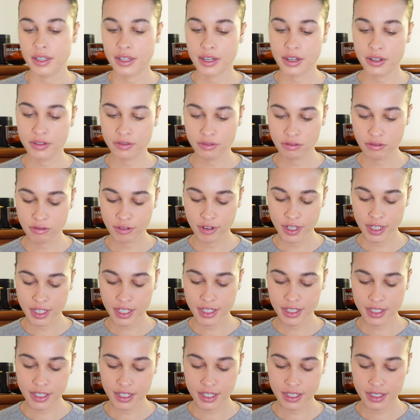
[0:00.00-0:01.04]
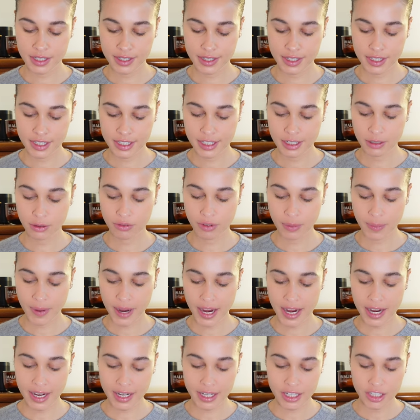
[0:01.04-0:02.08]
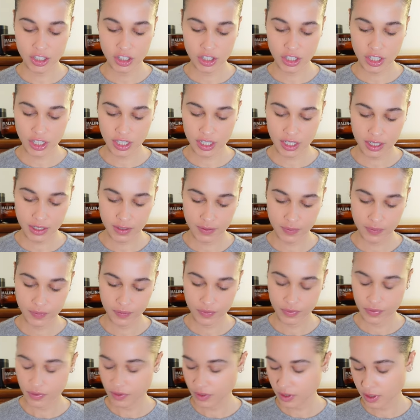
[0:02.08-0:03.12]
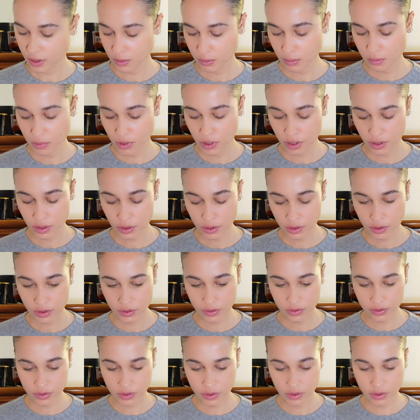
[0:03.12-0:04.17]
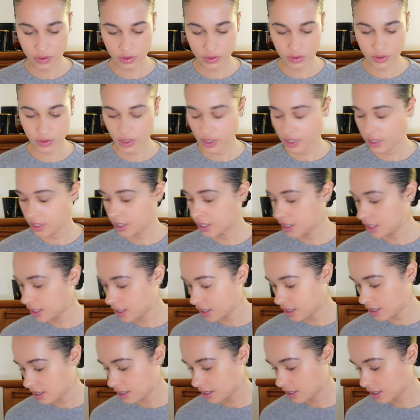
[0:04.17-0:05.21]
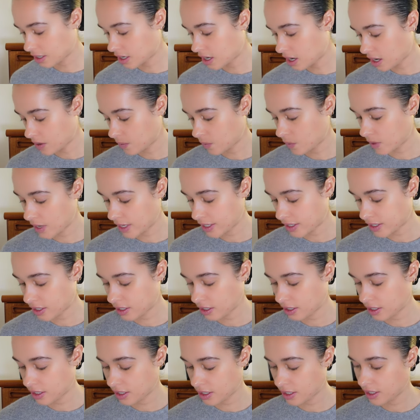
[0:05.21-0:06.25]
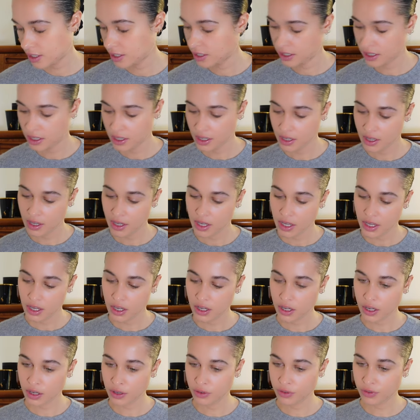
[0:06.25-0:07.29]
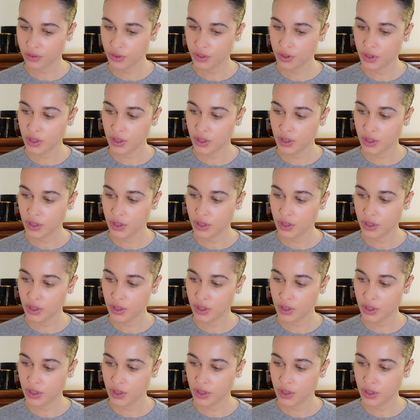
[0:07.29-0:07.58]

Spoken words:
They're in really nice silver packaging. Beautiful. Can't wait to go through